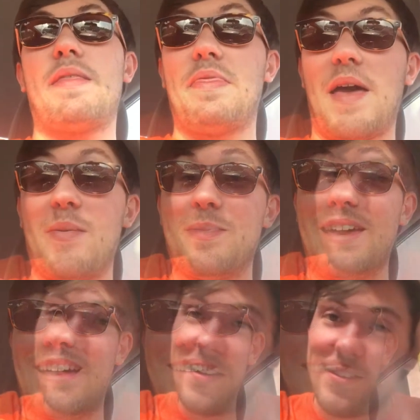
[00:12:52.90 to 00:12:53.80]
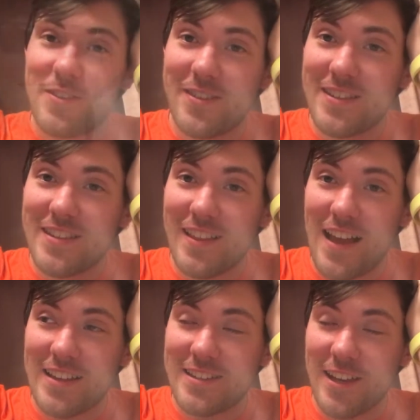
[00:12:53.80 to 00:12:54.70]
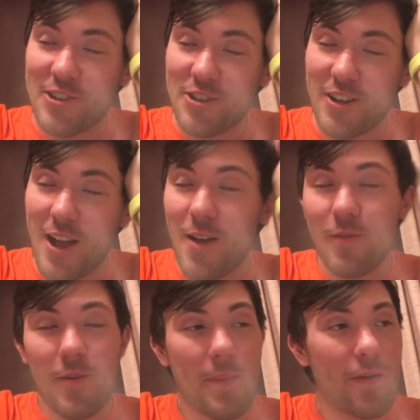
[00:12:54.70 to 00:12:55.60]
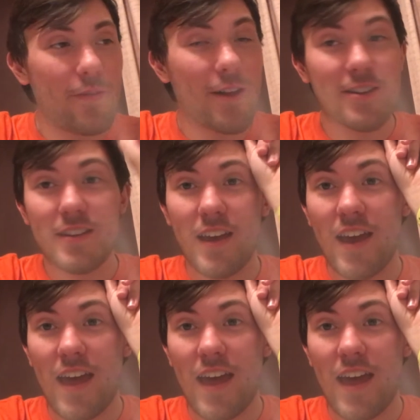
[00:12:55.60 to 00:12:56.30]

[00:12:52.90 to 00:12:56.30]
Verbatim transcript: And hey everybody, so this is the last section of my vlog today,